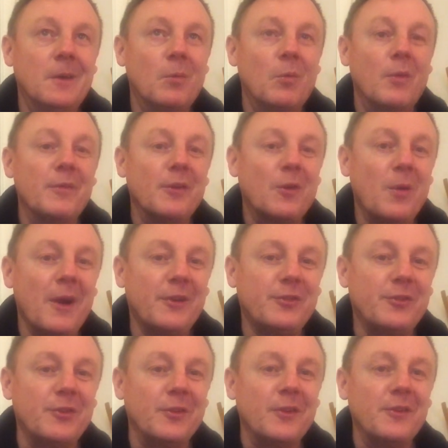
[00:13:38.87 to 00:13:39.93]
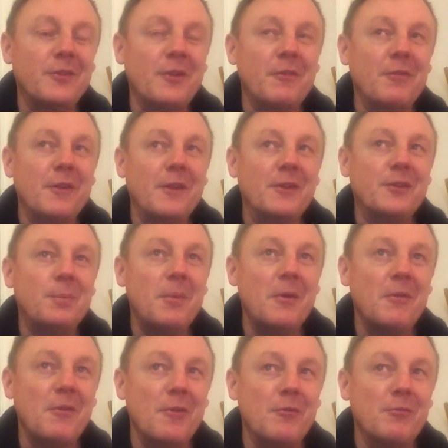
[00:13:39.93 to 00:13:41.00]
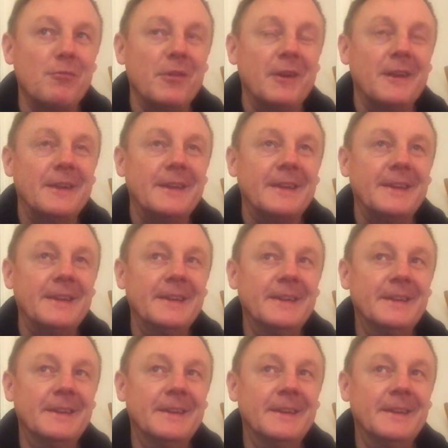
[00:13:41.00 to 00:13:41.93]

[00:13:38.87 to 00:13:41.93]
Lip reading: with a question, and something spirit of really